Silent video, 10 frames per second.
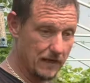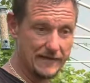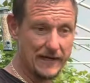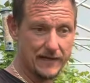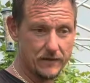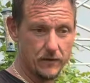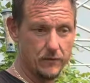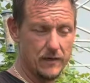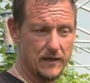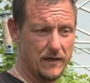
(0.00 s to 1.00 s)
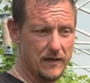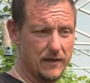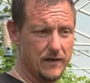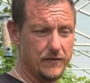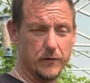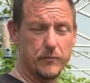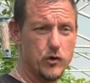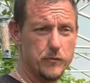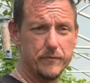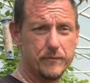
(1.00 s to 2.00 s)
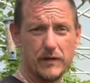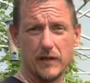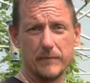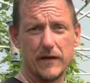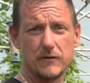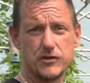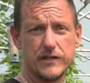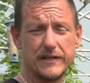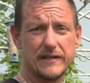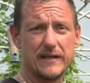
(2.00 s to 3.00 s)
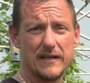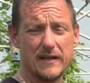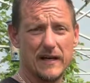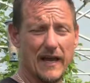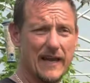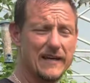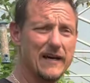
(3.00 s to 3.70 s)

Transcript: I take their poop, put it on the metal sheet, and